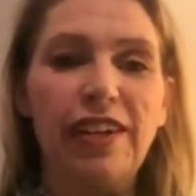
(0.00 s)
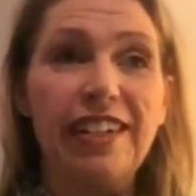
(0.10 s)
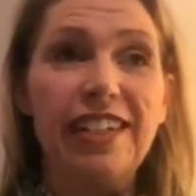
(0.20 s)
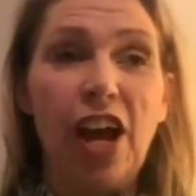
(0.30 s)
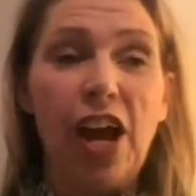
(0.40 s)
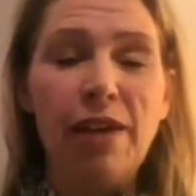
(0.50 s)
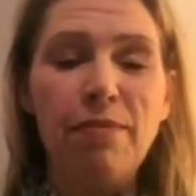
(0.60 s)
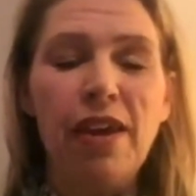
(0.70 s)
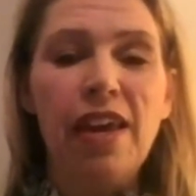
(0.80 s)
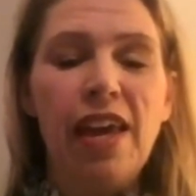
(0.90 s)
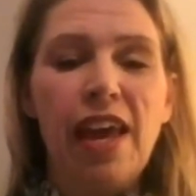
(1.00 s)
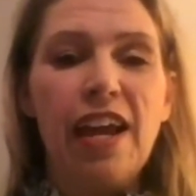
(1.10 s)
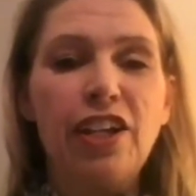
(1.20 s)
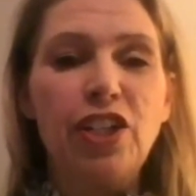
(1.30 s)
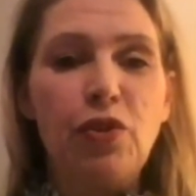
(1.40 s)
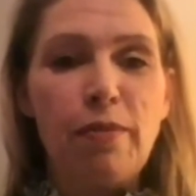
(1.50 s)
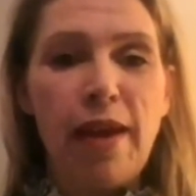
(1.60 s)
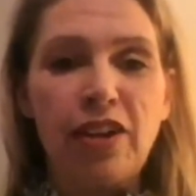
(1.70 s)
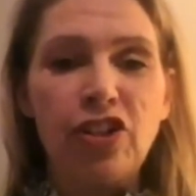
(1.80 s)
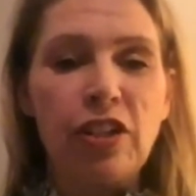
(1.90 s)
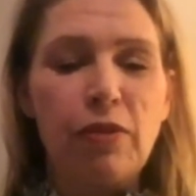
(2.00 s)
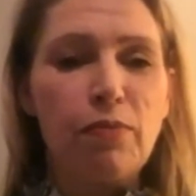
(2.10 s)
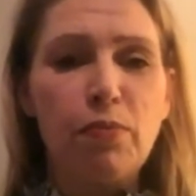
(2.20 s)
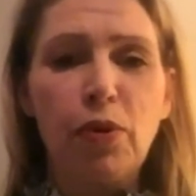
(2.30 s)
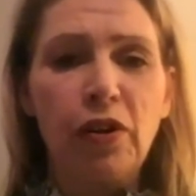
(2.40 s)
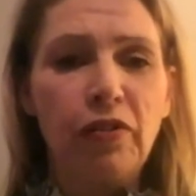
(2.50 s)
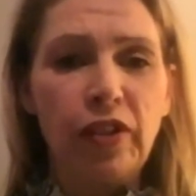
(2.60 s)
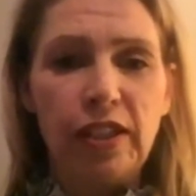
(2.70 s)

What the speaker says: time as you imagine the perfect